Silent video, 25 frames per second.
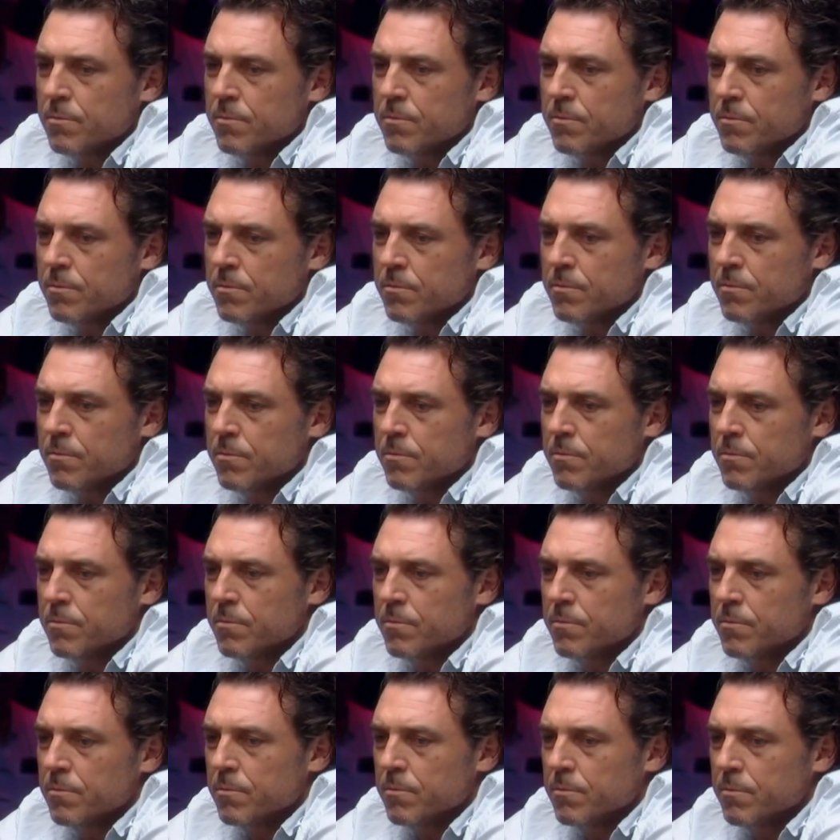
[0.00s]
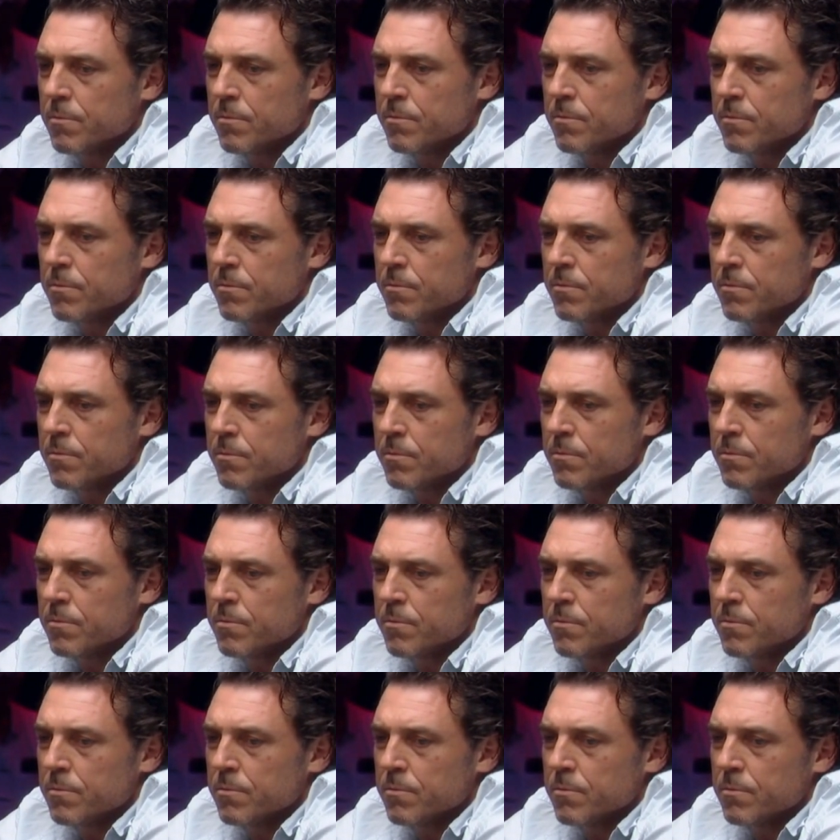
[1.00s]

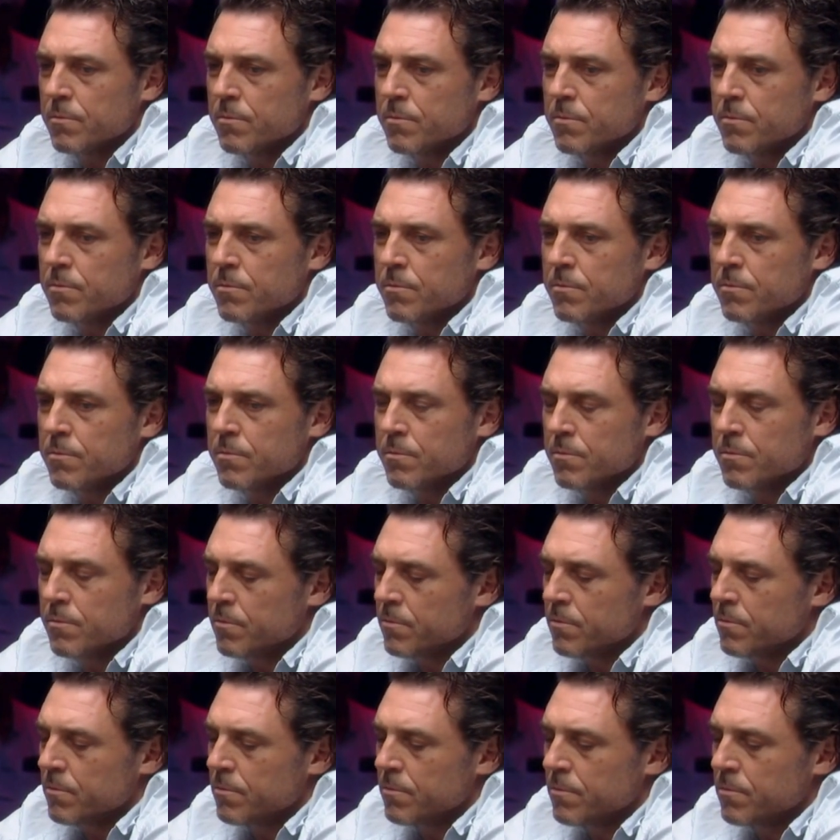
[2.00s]
(silent)